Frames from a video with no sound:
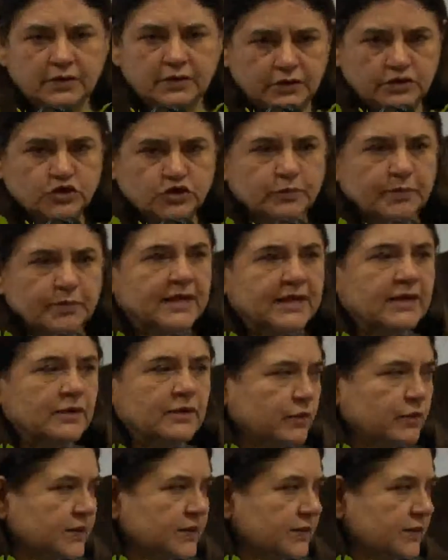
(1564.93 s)
to begin
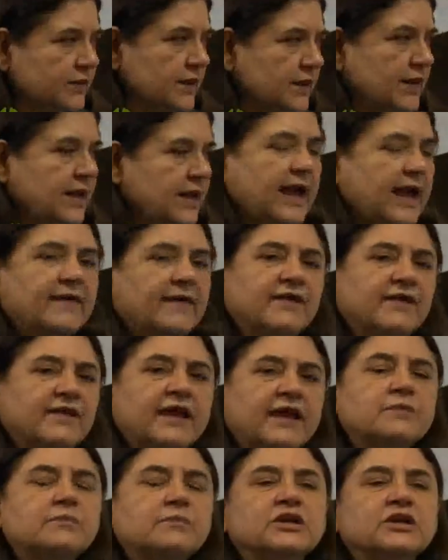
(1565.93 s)
with. And
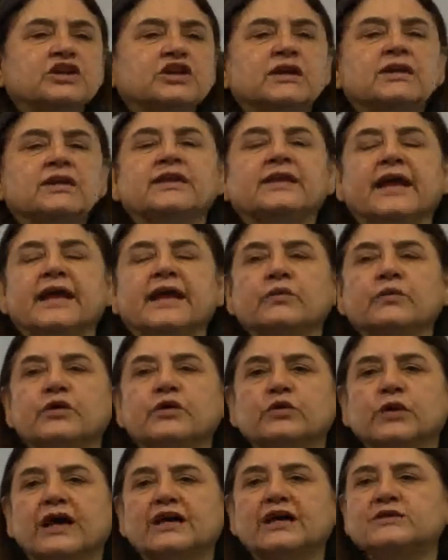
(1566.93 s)
that machine, then, we
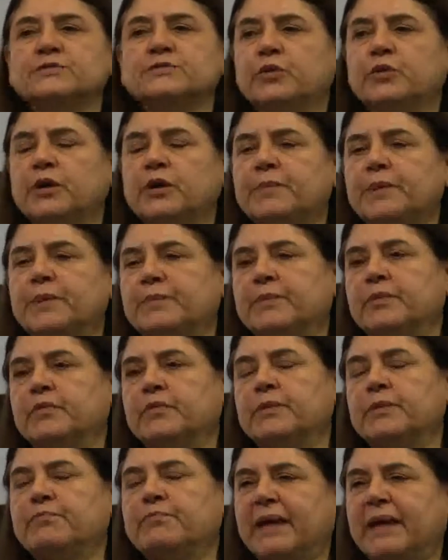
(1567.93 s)
could ask poor people, we
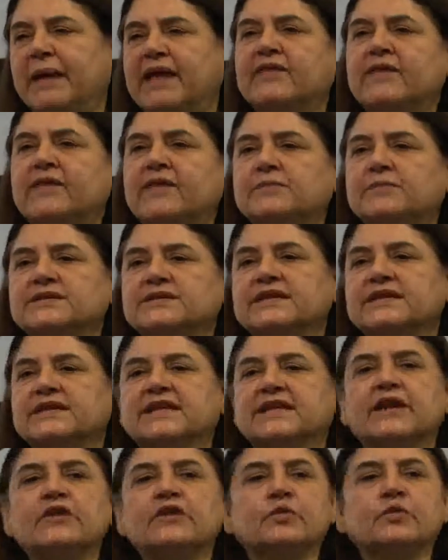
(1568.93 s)
pay them, say,
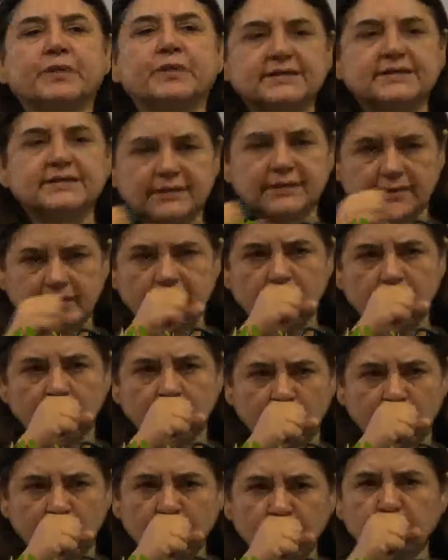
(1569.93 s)
10 rupees
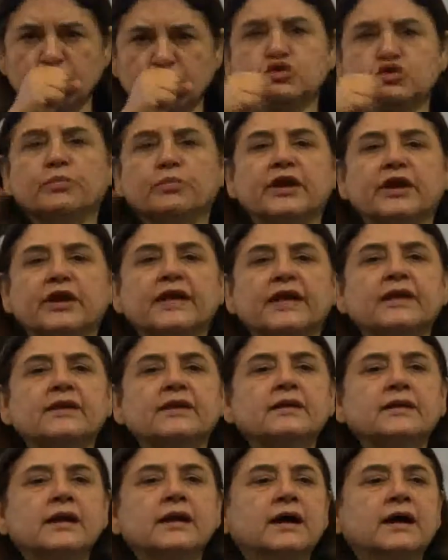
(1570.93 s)
to bring in
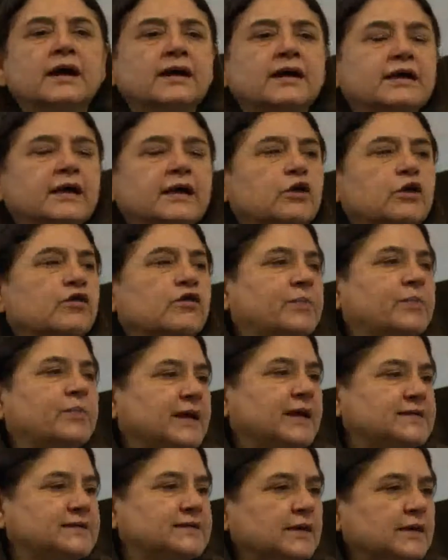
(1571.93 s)
a kilo of
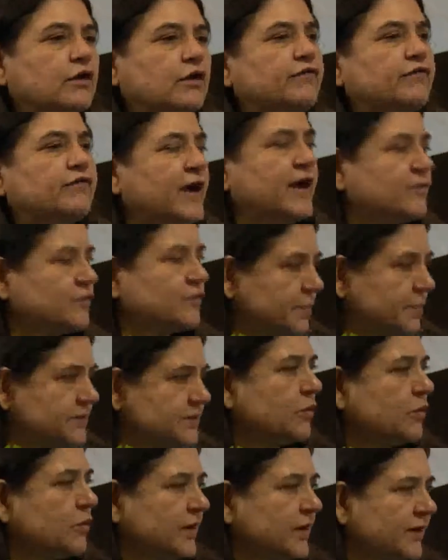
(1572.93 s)
plastic, or 5 rupees,
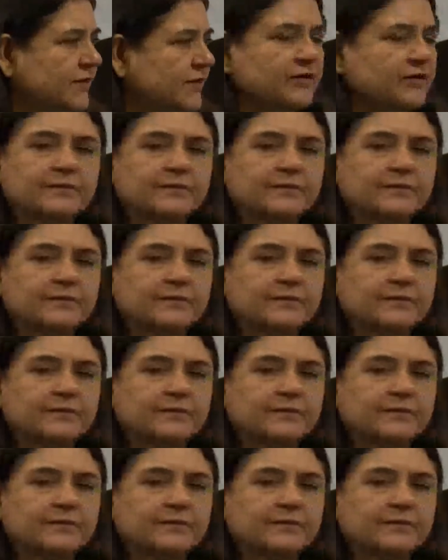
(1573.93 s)
or whatever.